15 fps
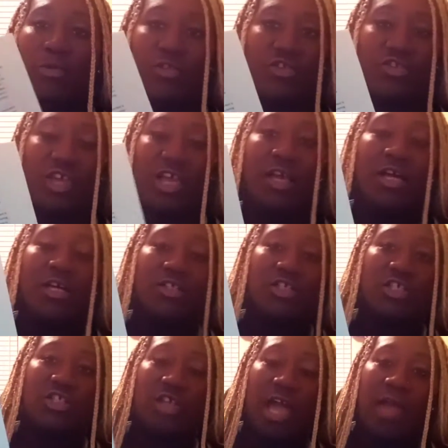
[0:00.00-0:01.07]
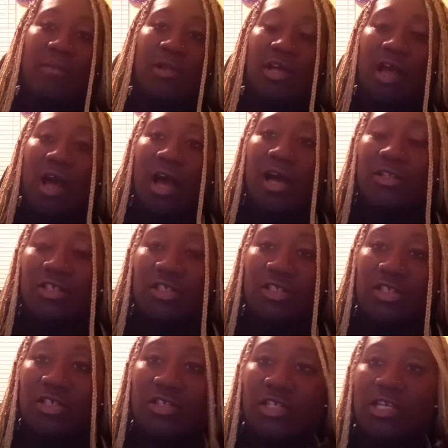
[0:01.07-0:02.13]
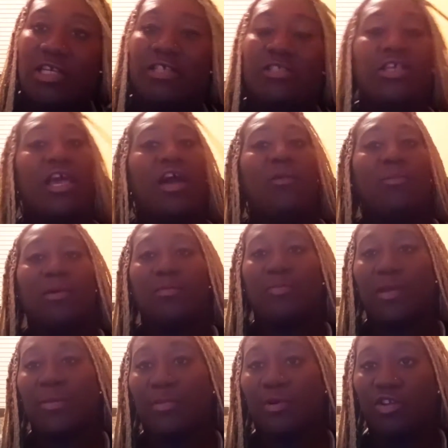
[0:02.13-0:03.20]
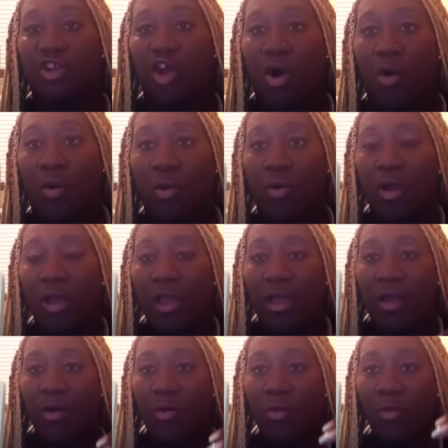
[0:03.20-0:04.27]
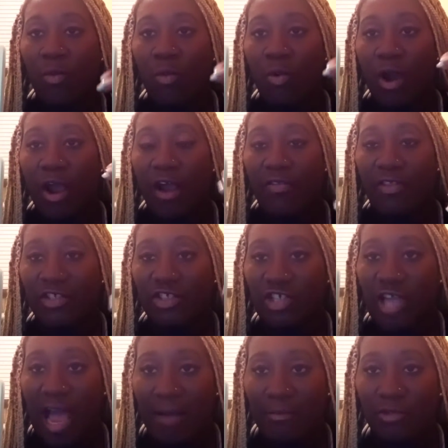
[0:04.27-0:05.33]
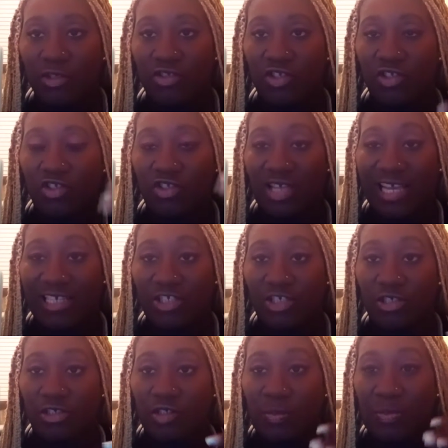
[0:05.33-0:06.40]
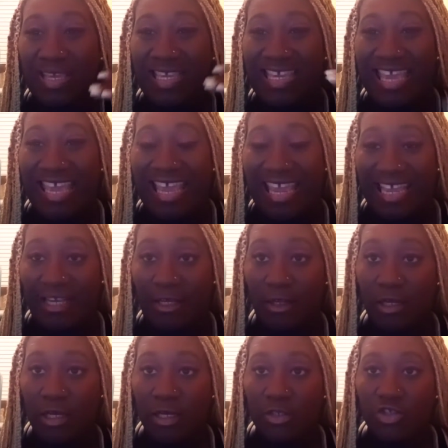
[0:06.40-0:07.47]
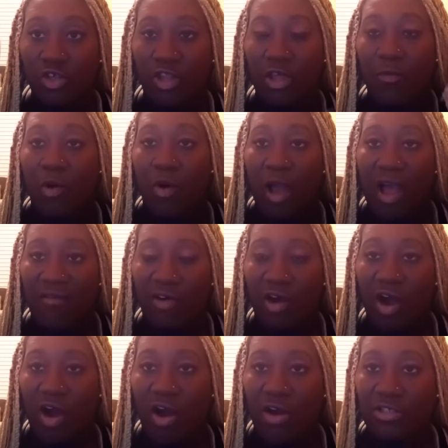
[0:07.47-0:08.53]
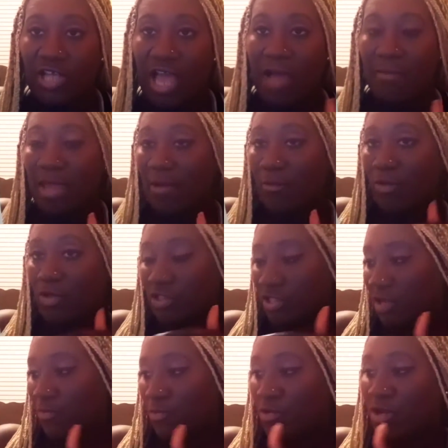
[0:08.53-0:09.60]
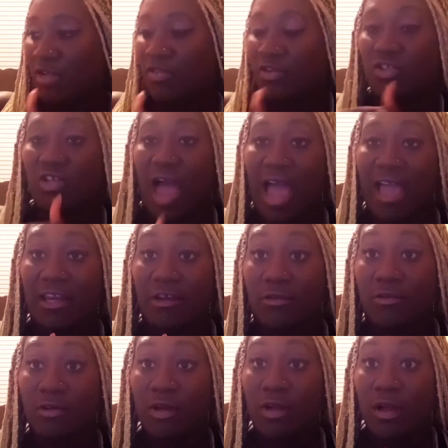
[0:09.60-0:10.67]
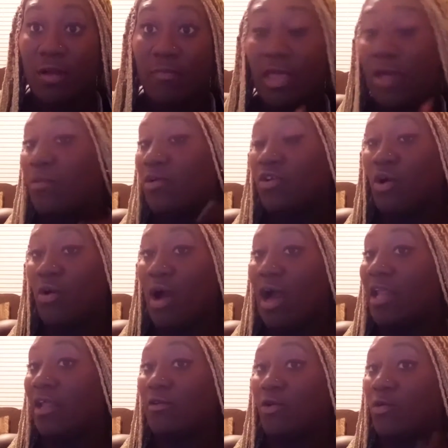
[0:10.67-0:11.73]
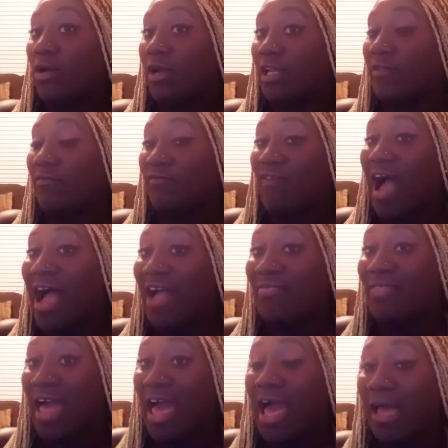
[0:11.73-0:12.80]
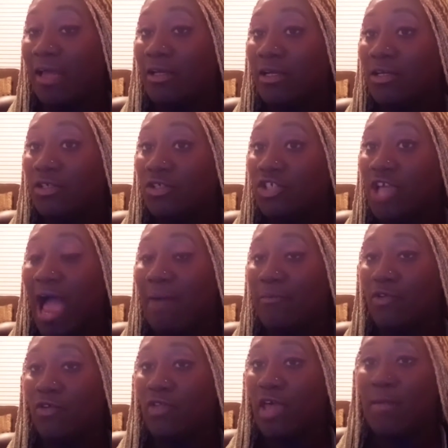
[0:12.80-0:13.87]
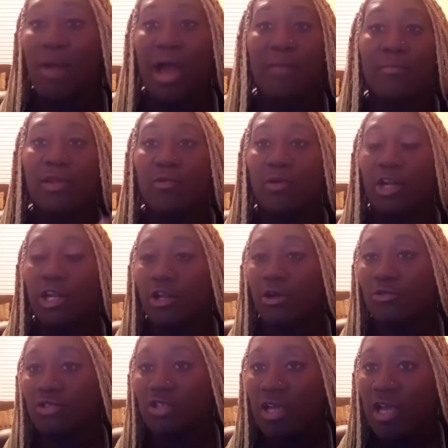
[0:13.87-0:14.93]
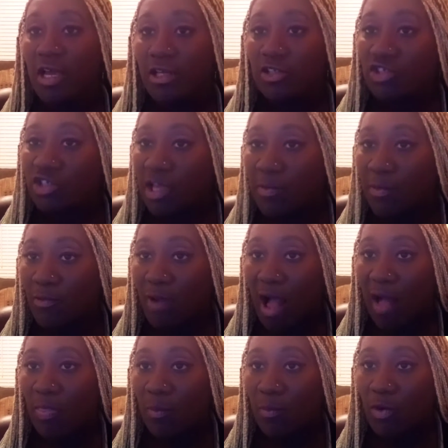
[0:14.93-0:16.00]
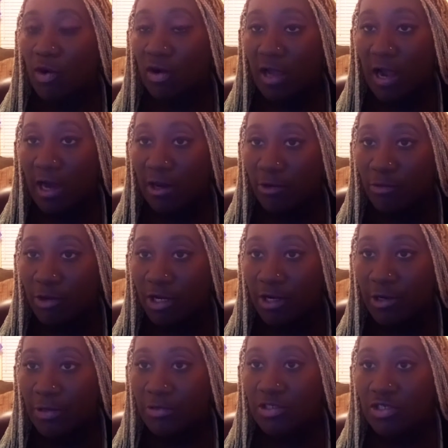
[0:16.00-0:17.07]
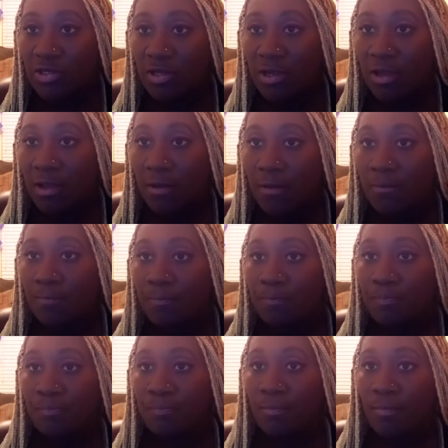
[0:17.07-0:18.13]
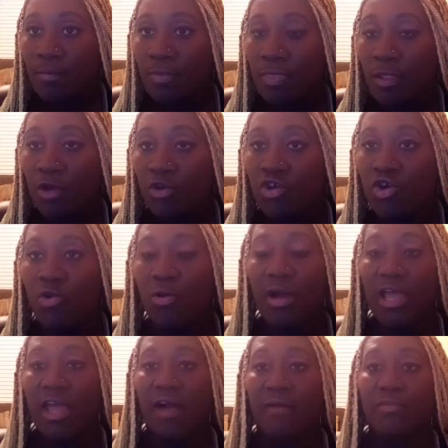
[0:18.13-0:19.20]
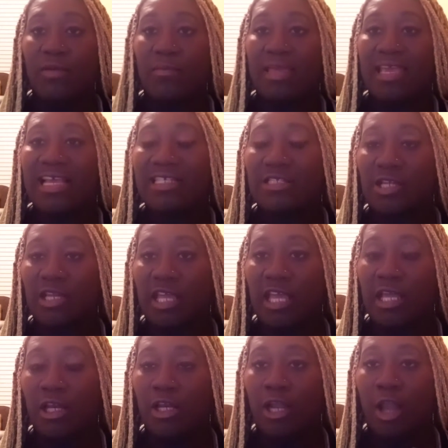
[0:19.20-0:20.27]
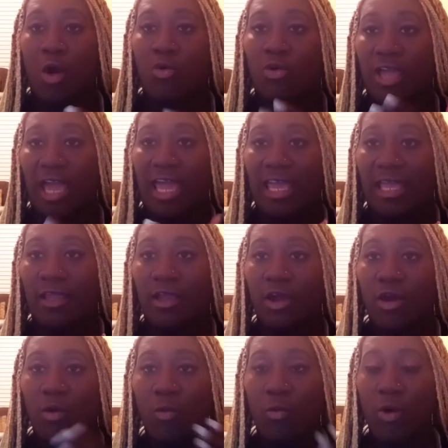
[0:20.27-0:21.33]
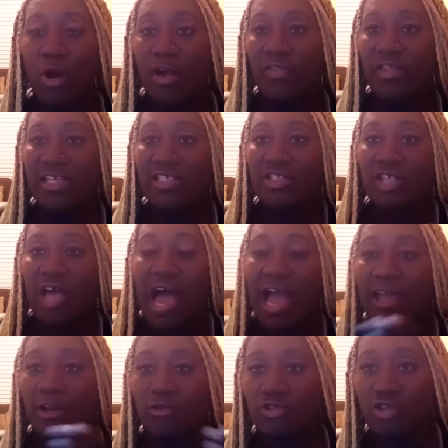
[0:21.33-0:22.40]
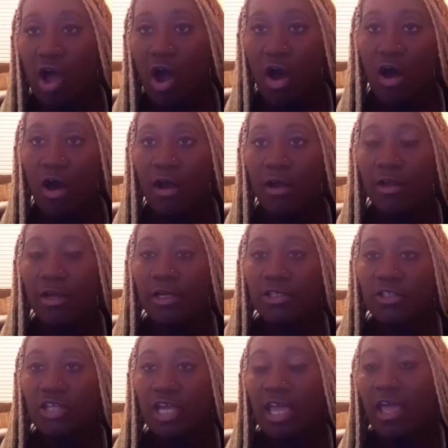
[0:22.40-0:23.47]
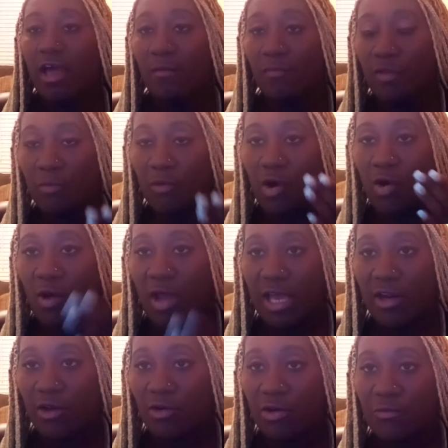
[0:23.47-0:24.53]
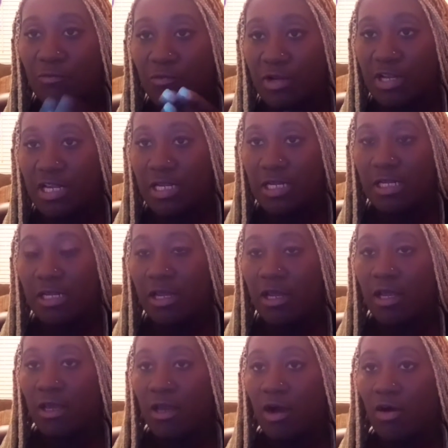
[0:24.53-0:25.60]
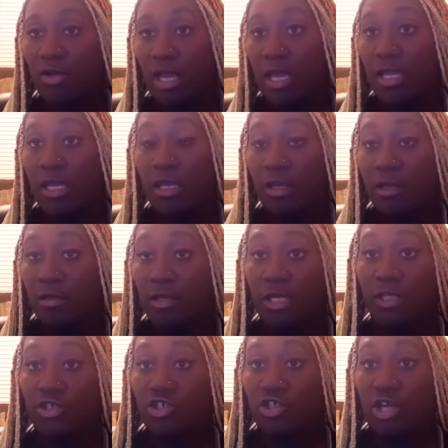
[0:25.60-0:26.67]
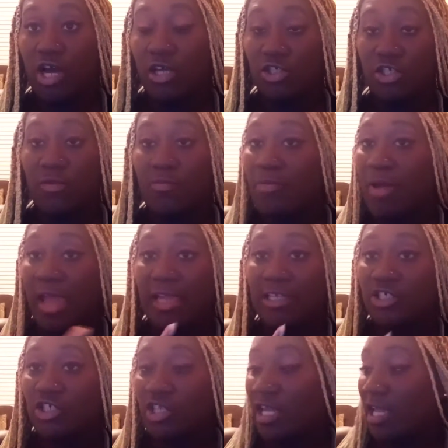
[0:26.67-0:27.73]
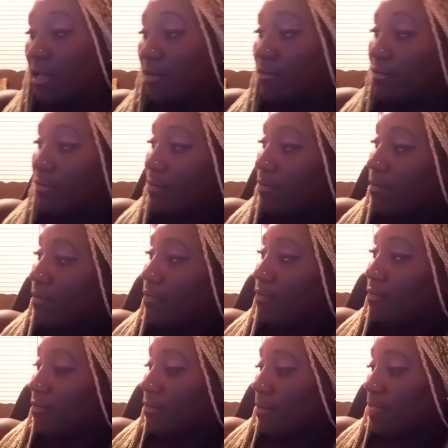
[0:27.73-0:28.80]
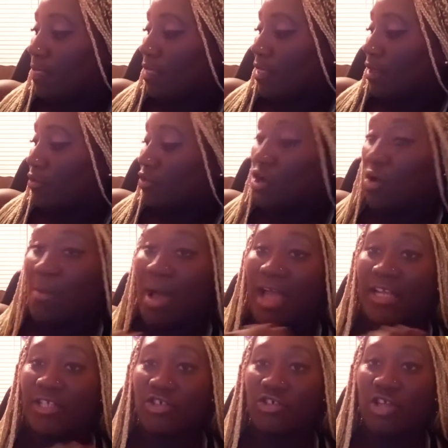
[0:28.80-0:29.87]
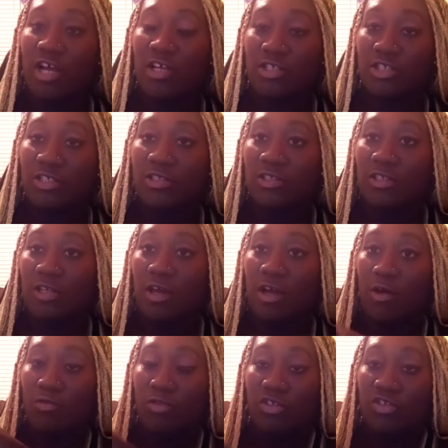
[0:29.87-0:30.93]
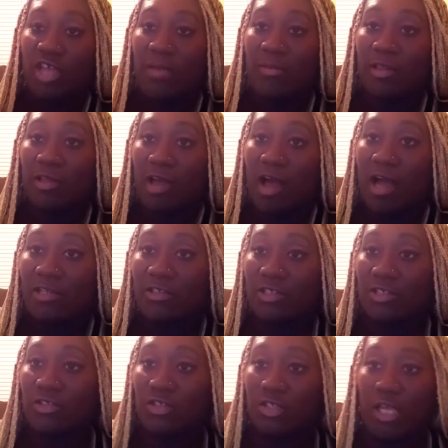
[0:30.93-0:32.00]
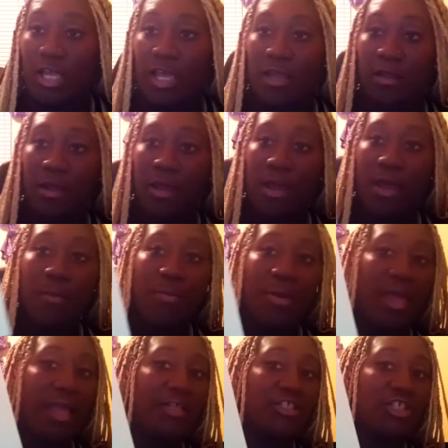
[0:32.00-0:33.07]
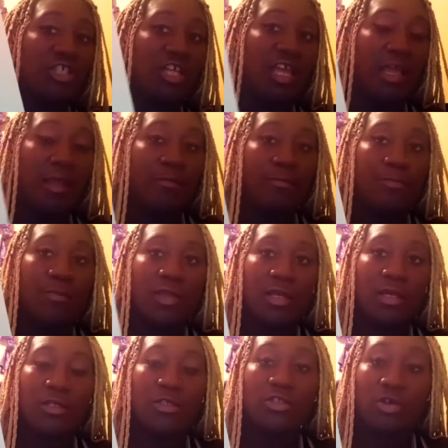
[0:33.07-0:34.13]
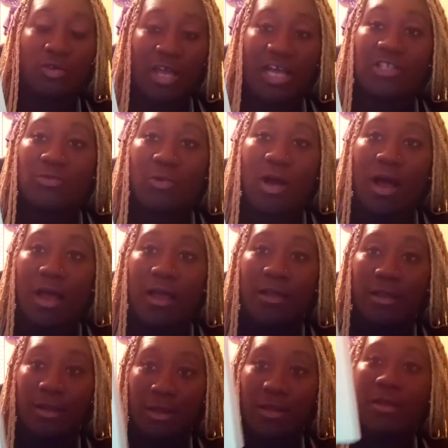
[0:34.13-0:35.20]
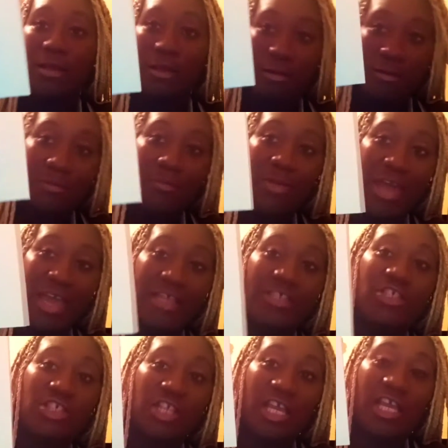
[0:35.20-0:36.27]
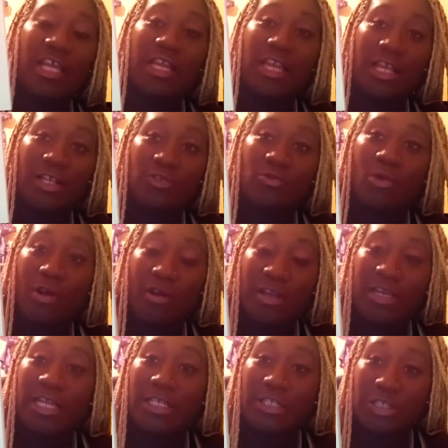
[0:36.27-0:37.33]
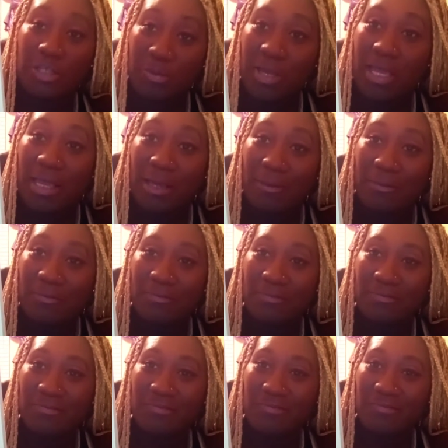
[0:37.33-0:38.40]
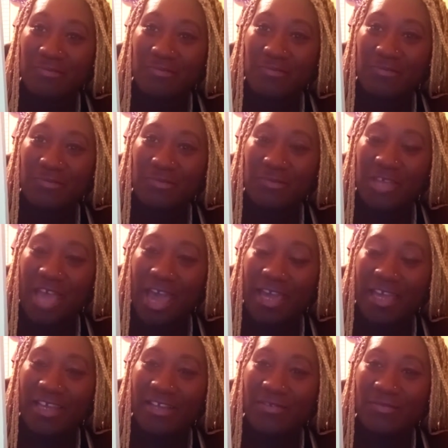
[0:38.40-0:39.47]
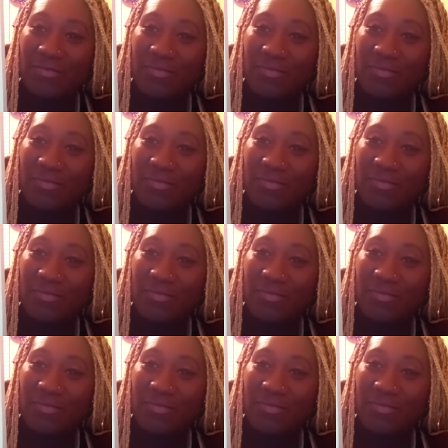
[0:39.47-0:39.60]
with the table of contents is helping people know where the chapters, the sections begin, so they won't have a hard time. Like once they read the title, they will know how to quickly find that chapter. They might be one of those skip around the book kind of readers. You will help them easily locate where these titles are to help them go ahead on and read, okay, introduction, page 10. So my introduction on the table of contents said page 10. So guess what? Page 10 is where it needs to be. Okay?